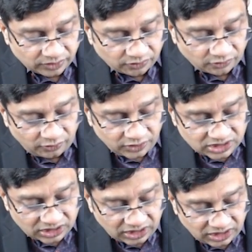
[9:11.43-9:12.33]

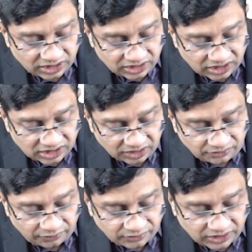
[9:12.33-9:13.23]
which
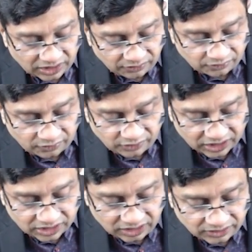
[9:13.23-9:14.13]
interfere
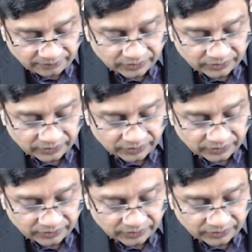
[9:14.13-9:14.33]
with